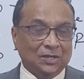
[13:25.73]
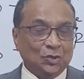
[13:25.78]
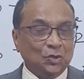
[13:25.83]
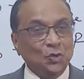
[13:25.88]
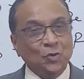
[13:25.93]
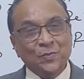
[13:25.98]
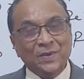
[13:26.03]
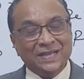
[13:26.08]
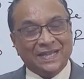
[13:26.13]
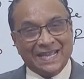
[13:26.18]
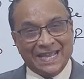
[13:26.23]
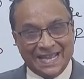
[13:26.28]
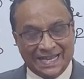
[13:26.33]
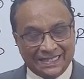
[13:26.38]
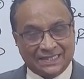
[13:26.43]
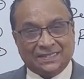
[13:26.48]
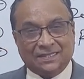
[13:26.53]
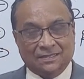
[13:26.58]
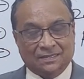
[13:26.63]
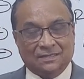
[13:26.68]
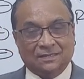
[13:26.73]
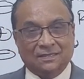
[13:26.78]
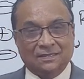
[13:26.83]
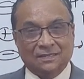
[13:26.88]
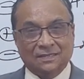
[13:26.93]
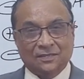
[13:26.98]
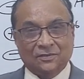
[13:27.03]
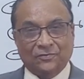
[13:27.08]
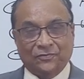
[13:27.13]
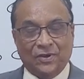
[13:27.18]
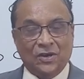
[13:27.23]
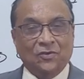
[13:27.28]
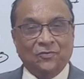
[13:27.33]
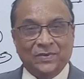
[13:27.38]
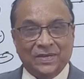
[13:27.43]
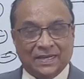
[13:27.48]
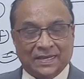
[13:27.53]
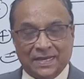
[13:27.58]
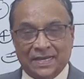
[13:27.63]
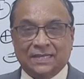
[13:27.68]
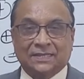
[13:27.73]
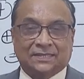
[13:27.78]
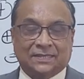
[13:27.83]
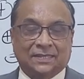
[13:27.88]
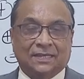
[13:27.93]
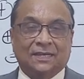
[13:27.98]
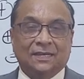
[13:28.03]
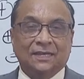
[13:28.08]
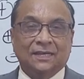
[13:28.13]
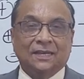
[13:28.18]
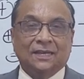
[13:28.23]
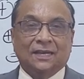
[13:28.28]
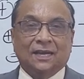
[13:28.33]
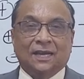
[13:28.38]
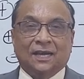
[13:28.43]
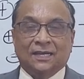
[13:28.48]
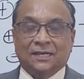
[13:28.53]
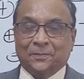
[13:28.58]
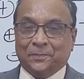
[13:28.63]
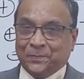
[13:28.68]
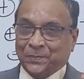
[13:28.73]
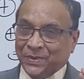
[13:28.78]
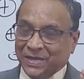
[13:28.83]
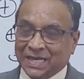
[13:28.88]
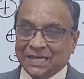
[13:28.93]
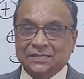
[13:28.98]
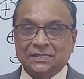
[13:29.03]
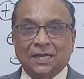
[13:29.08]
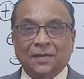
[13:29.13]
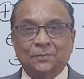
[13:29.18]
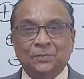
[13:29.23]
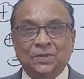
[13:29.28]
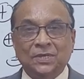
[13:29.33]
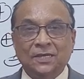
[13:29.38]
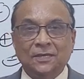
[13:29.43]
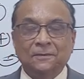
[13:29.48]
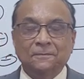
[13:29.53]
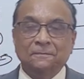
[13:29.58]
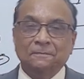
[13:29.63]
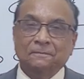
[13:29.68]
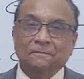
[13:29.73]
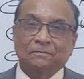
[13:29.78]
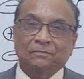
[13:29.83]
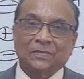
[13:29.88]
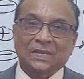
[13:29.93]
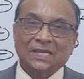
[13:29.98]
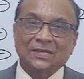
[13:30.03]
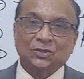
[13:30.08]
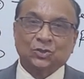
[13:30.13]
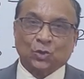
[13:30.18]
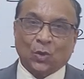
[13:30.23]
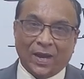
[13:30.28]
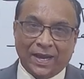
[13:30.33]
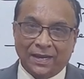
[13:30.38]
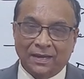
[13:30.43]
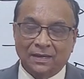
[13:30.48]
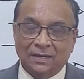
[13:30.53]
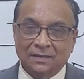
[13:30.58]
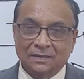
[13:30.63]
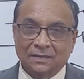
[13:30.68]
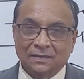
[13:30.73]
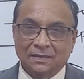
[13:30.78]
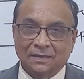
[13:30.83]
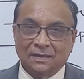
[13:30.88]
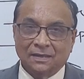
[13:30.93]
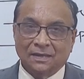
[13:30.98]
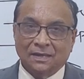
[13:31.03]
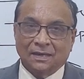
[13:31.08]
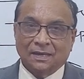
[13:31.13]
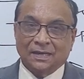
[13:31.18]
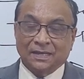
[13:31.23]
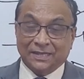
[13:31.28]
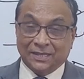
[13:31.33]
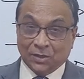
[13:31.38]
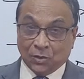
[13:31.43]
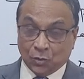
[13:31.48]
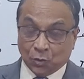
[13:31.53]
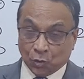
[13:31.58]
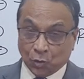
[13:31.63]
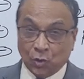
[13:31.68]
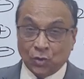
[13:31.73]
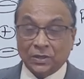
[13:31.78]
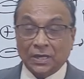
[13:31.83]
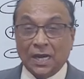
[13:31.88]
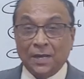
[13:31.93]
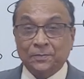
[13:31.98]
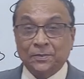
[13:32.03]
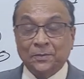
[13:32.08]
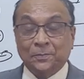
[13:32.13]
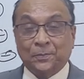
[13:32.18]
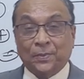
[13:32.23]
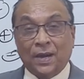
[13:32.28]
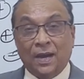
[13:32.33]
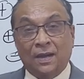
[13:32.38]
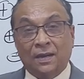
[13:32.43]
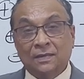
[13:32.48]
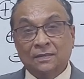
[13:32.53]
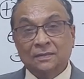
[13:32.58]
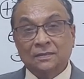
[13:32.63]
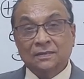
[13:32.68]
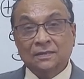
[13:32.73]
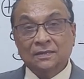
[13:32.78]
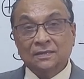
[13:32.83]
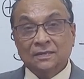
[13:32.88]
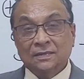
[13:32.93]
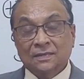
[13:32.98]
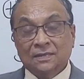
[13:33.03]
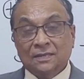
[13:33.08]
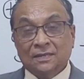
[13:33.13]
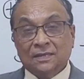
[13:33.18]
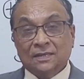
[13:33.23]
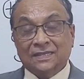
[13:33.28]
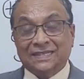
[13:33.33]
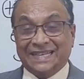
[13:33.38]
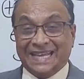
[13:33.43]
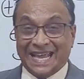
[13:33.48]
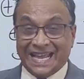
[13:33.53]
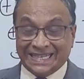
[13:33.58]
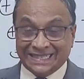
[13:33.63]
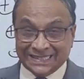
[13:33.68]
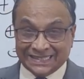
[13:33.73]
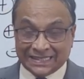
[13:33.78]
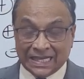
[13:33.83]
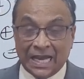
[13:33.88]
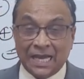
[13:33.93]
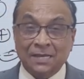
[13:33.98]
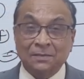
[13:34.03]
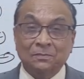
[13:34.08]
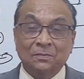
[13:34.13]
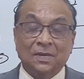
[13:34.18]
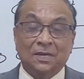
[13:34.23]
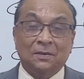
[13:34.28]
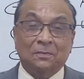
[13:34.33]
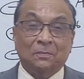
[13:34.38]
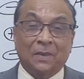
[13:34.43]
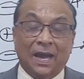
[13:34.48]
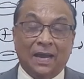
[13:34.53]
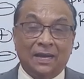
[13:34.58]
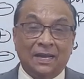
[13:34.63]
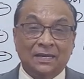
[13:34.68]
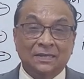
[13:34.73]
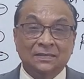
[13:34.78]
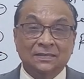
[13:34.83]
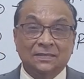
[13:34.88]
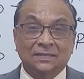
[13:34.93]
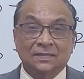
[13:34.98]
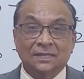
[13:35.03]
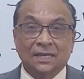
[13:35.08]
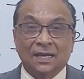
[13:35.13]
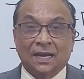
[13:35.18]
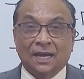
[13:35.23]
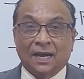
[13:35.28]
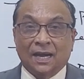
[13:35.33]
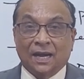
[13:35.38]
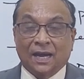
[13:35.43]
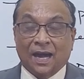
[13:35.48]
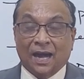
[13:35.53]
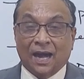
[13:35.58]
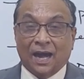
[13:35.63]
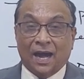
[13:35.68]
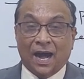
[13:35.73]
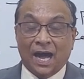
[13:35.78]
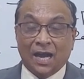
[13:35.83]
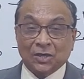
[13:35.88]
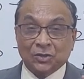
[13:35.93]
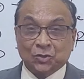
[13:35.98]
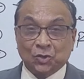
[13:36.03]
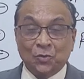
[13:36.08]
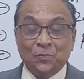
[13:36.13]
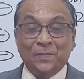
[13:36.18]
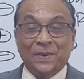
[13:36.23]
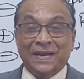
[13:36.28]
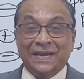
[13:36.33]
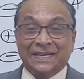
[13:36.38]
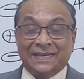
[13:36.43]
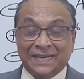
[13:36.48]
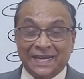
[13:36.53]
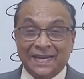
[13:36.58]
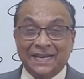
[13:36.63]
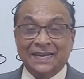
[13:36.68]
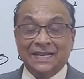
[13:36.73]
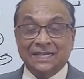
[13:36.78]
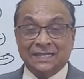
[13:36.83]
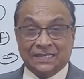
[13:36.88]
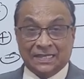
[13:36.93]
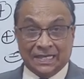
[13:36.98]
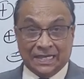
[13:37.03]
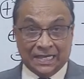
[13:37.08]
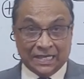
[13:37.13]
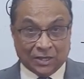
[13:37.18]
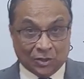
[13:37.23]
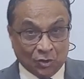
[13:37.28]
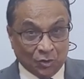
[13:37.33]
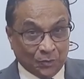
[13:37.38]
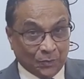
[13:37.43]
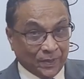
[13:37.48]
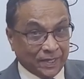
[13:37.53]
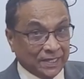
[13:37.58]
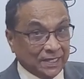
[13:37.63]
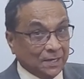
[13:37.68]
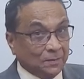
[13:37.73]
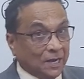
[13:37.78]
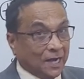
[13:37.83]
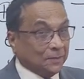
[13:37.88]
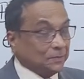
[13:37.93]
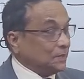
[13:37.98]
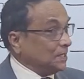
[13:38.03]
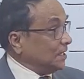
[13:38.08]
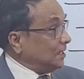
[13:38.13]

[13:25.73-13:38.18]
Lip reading: humic acid, fulvic acid, the pH of the soil, the growth of the plant, the enzyme balance, also maintaining the equilibrium of